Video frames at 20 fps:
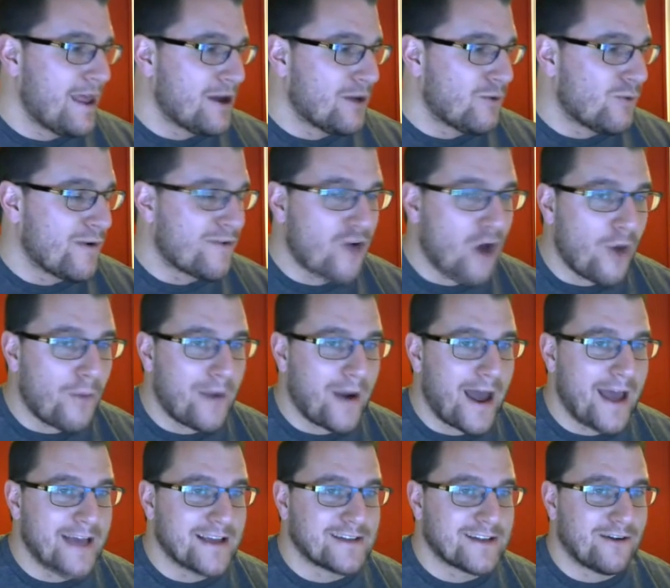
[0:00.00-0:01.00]
we've got
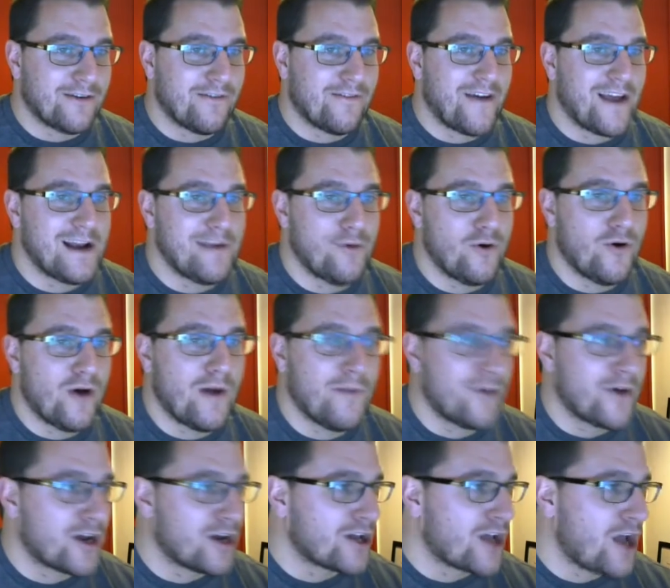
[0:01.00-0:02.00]
players that are available and we're
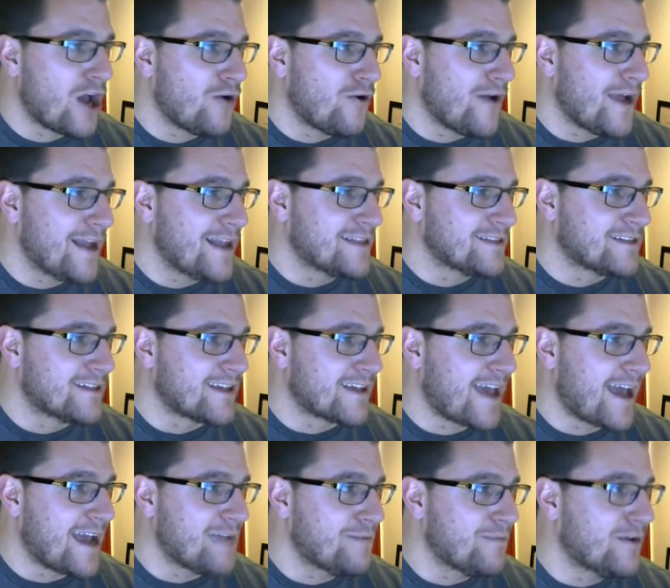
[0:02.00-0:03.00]
going to go into the
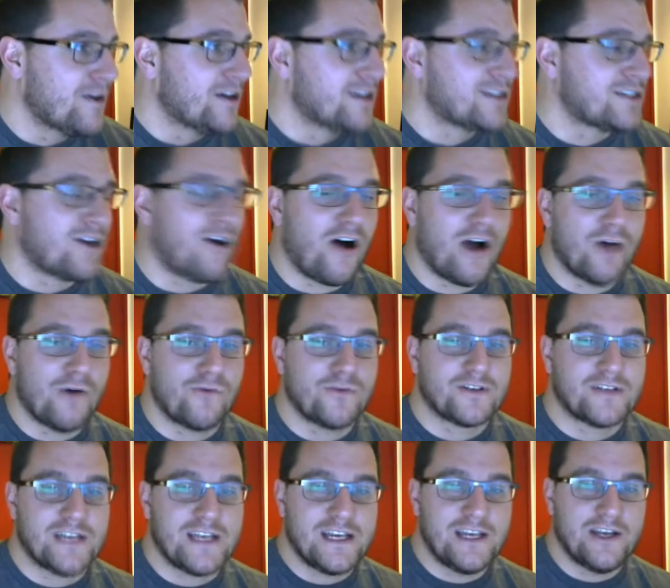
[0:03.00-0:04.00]
game. So I will
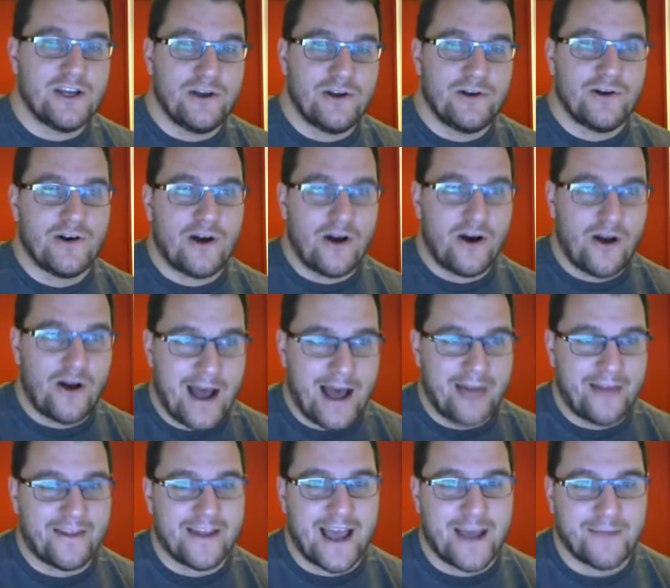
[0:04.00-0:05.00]
see you at
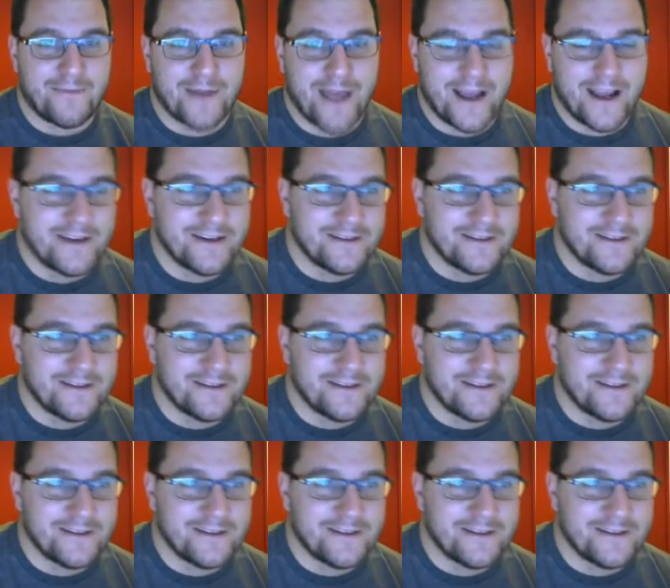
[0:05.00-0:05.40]
the game day.